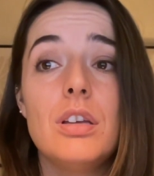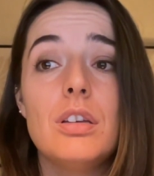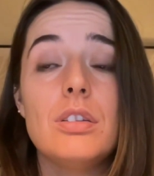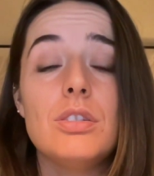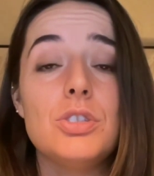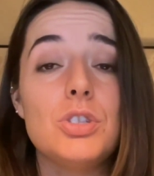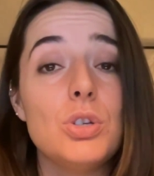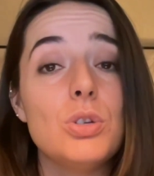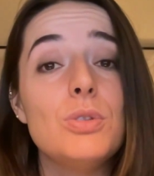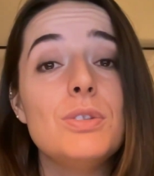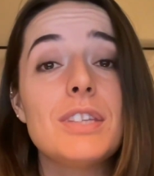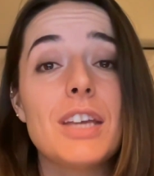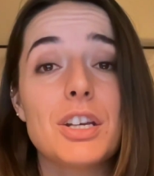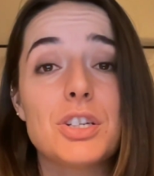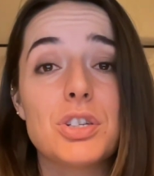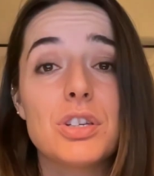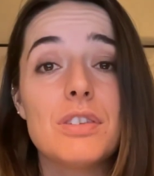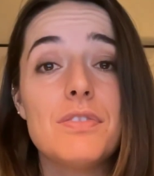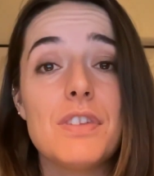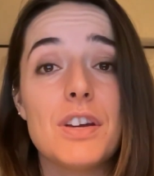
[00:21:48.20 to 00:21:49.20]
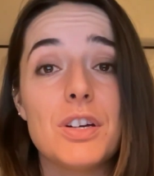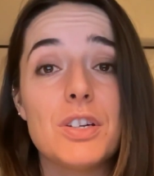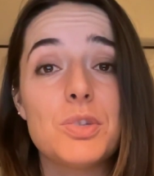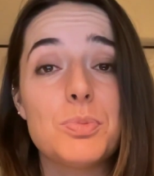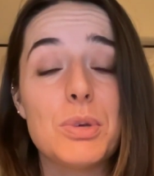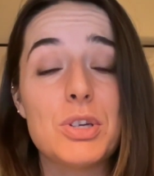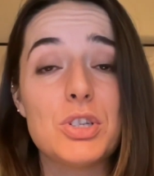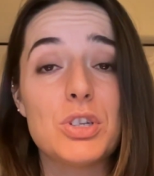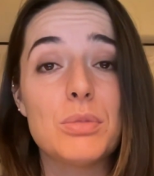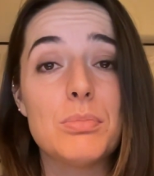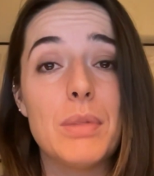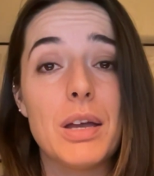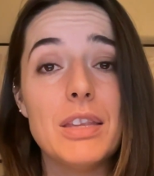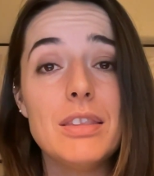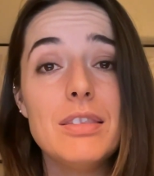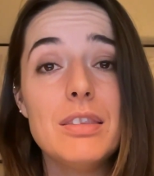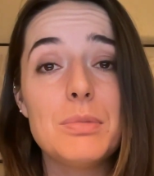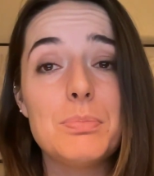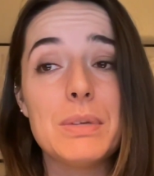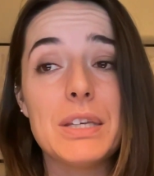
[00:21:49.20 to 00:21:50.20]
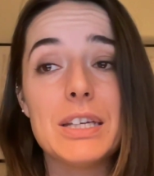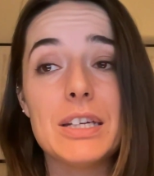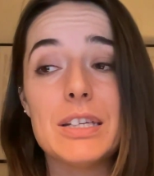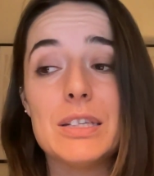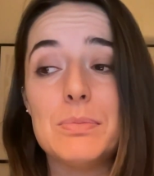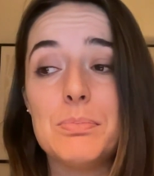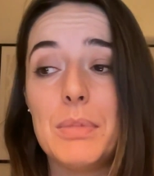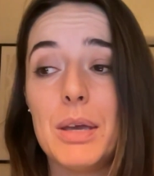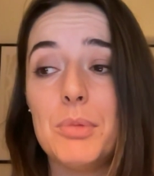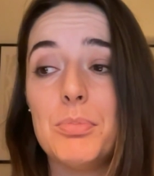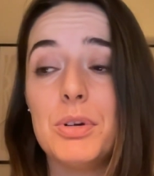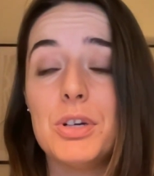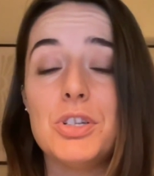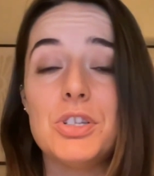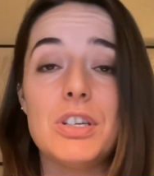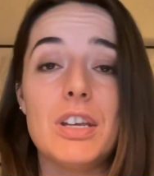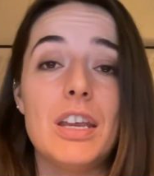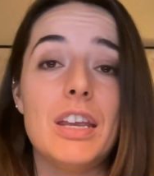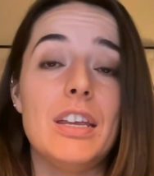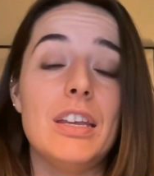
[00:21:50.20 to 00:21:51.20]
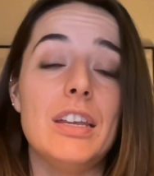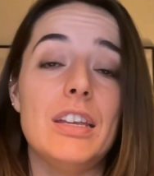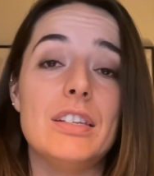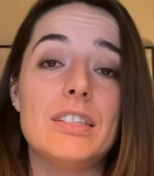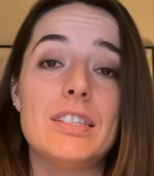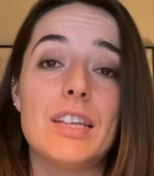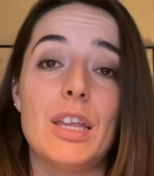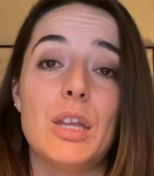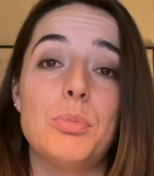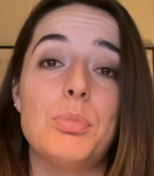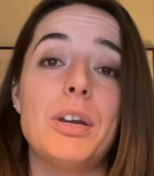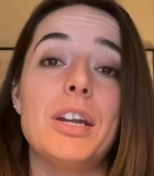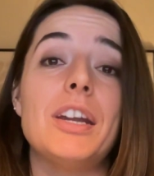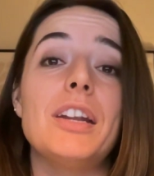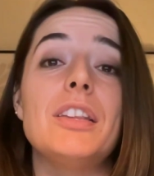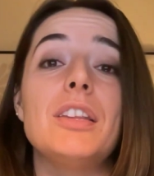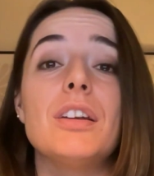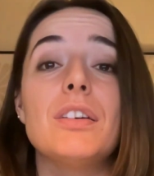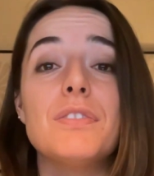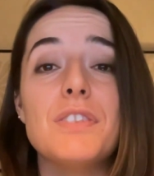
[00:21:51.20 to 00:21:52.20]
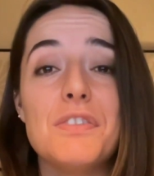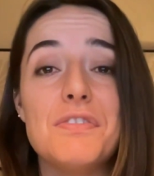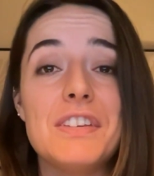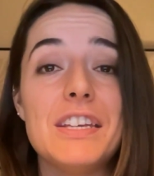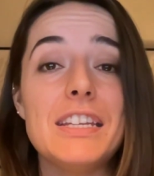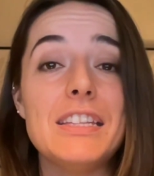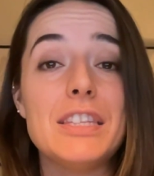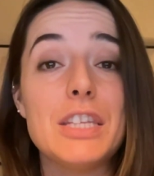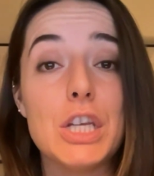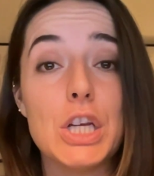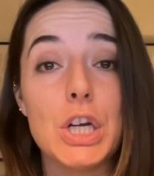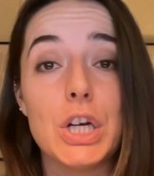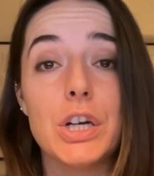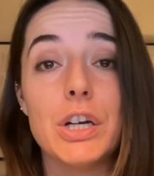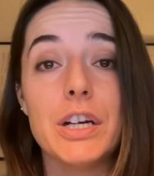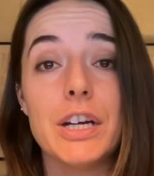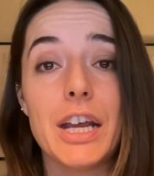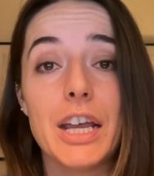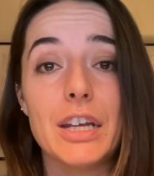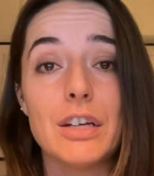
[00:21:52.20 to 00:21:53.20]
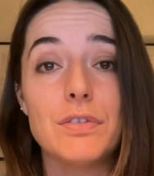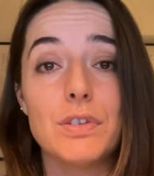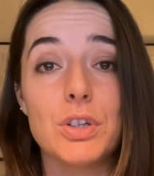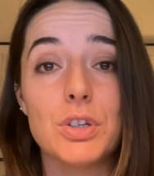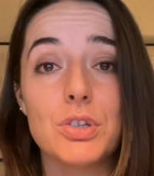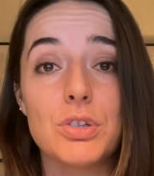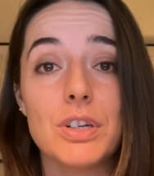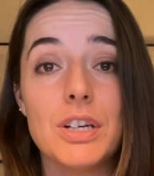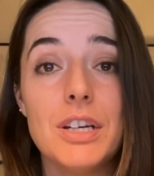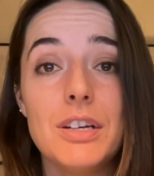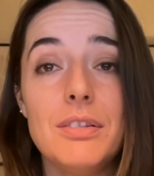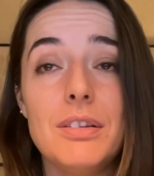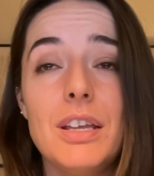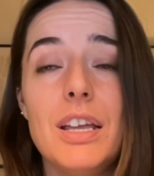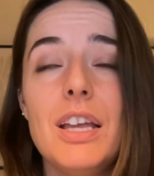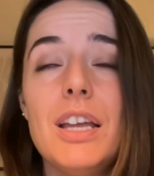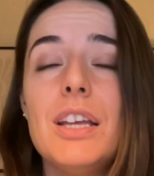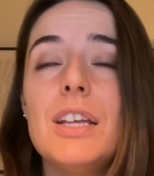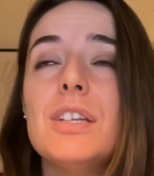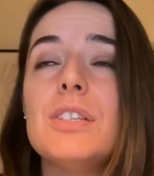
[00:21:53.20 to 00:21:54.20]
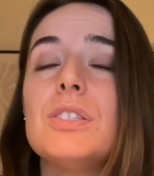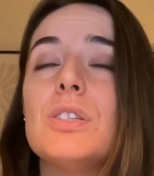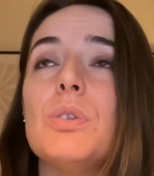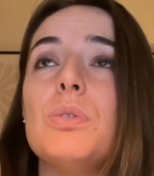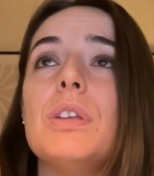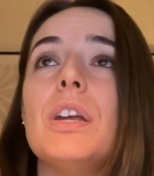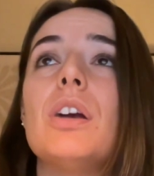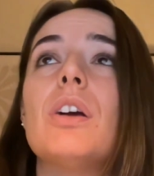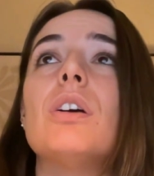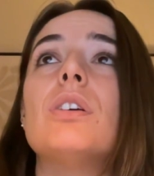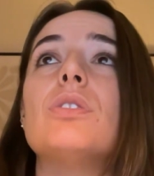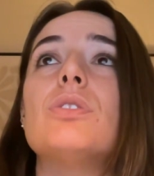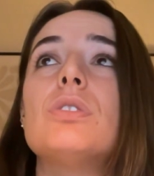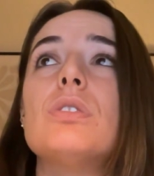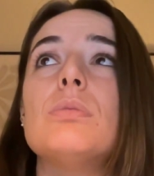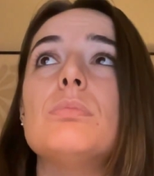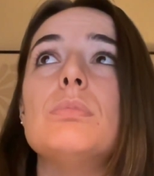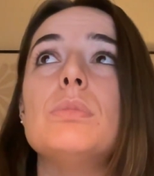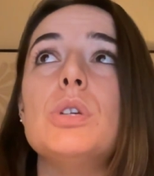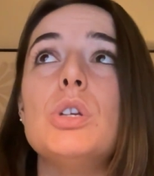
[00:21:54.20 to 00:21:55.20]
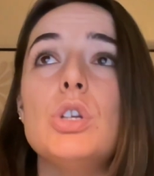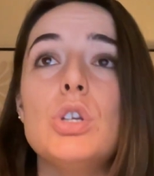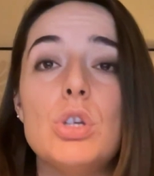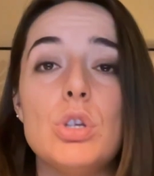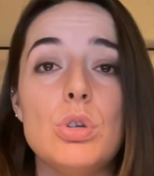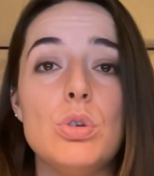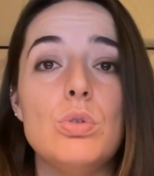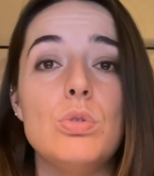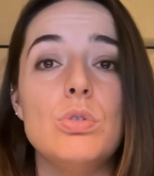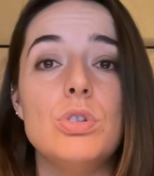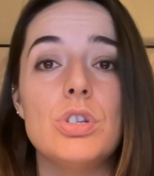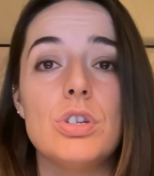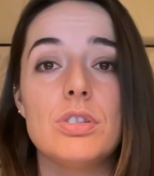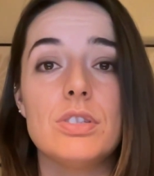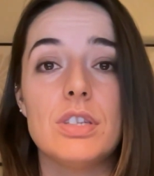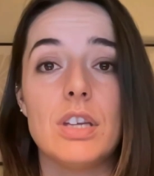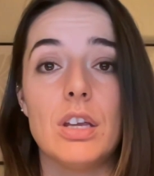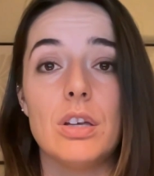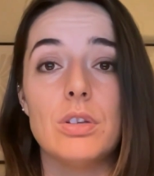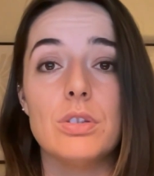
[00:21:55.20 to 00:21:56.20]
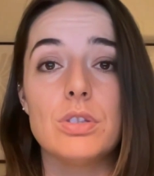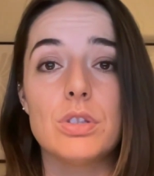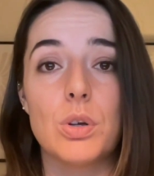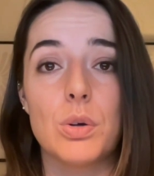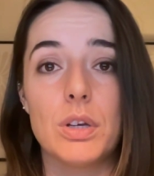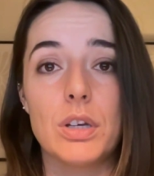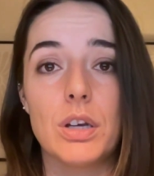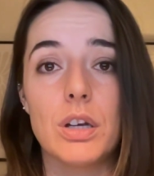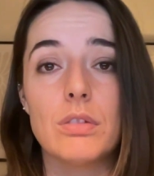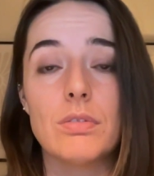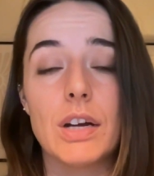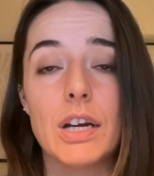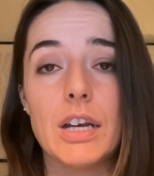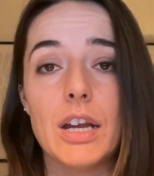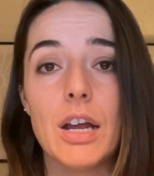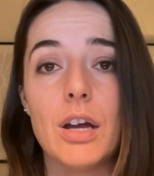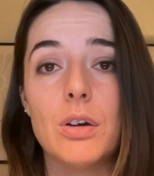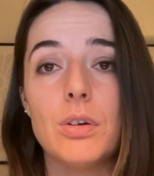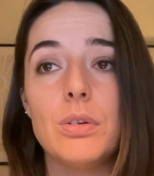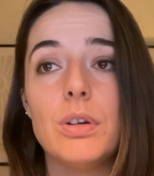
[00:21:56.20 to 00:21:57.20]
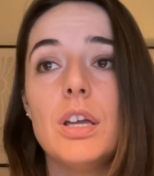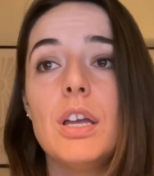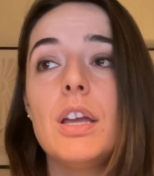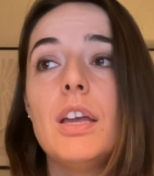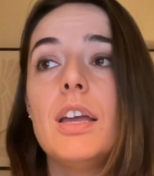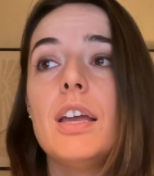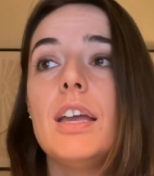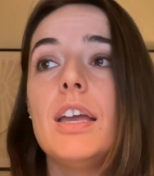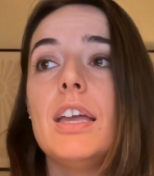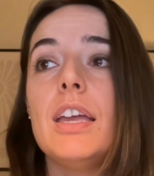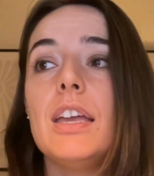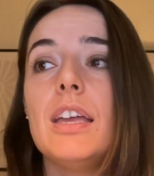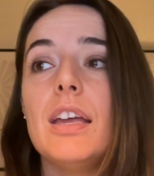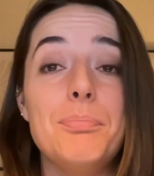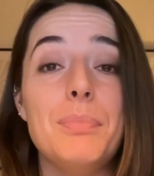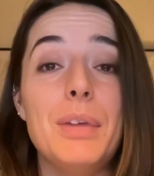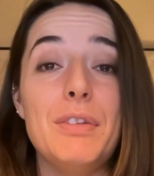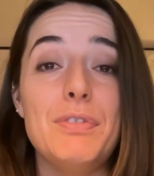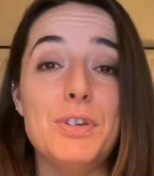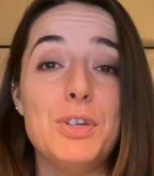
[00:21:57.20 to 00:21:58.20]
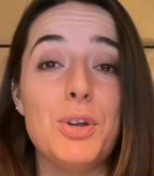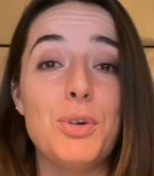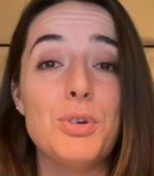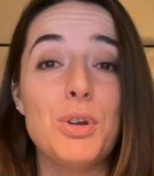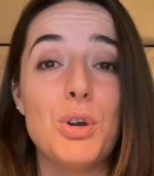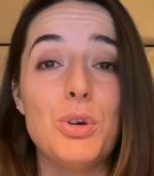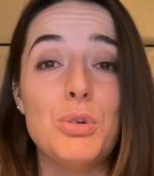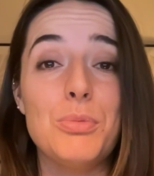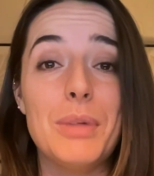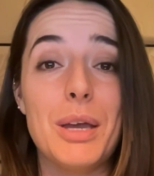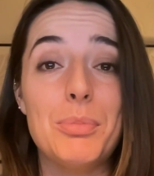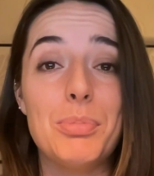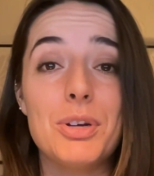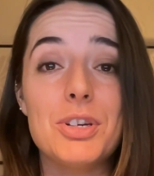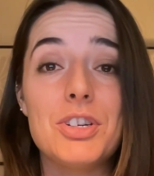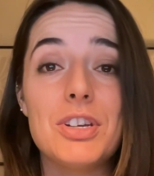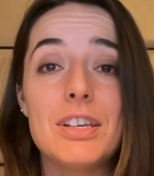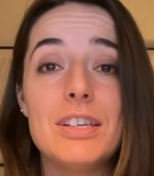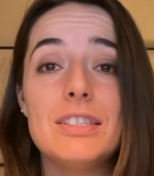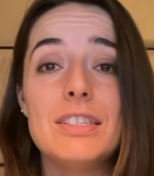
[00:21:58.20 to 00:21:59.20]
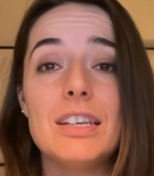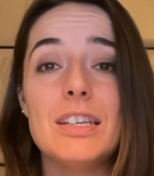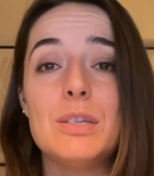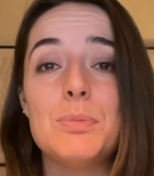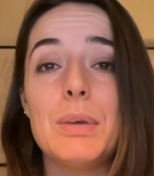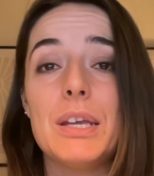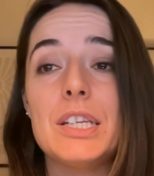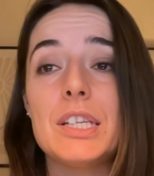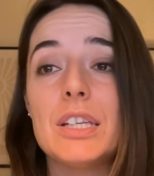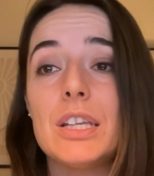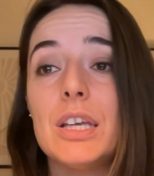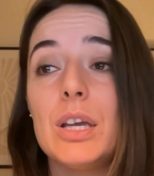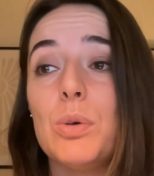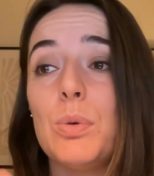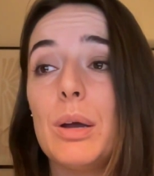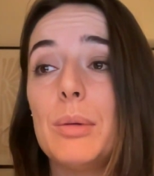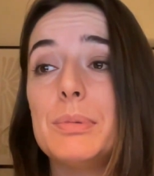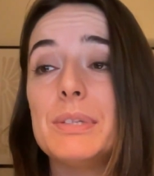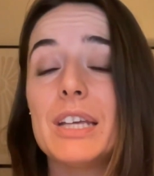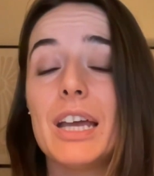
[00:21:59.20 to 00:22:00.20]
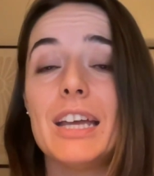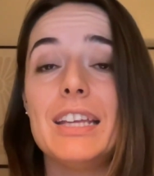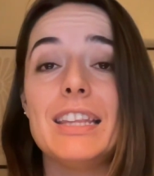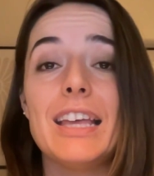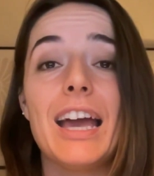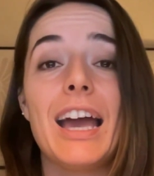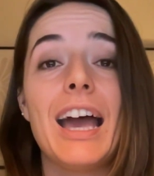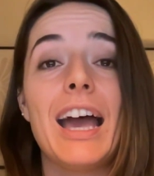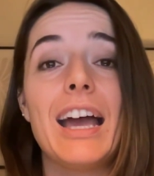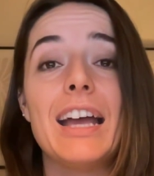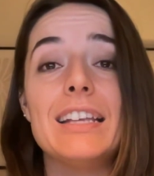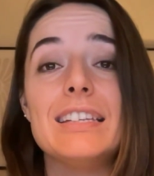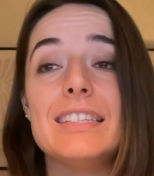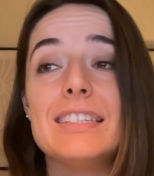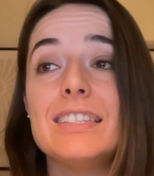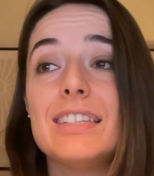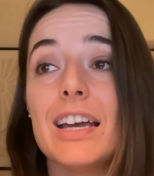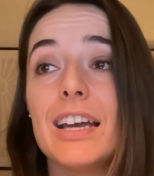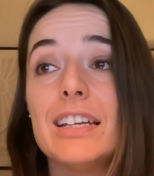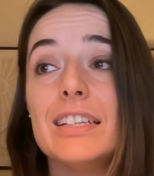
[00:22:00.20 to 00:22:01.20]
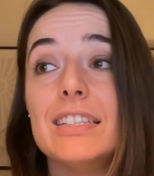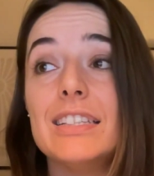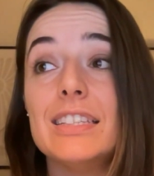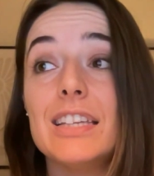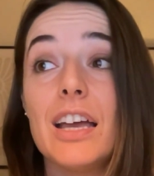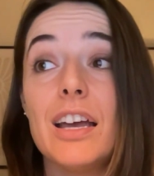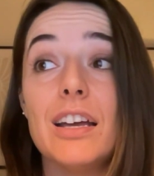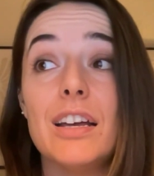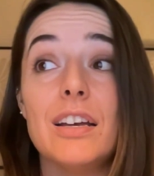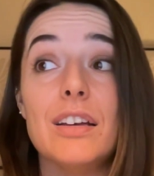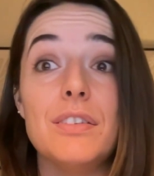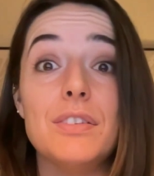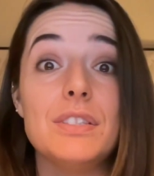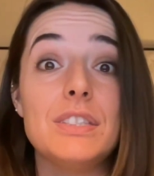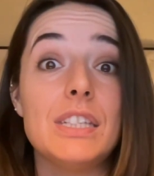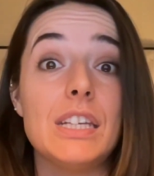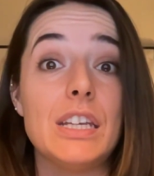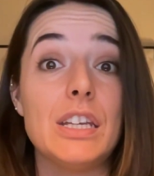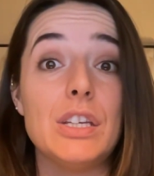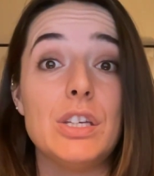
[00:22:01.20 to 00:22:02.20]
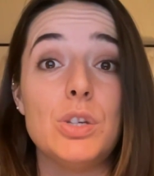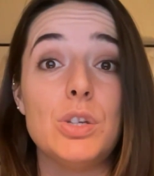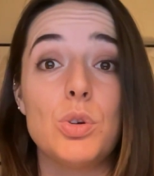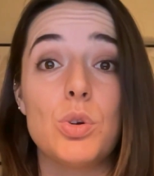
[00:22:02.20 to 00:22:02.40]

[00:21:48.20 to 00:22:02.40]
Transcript: June's actually a very special month because MedBridge is celebrating their 15th year anniversary. So there are some huge sales going on right now. If you don't know who MedBridge is, it's basically a website that has tons of CEU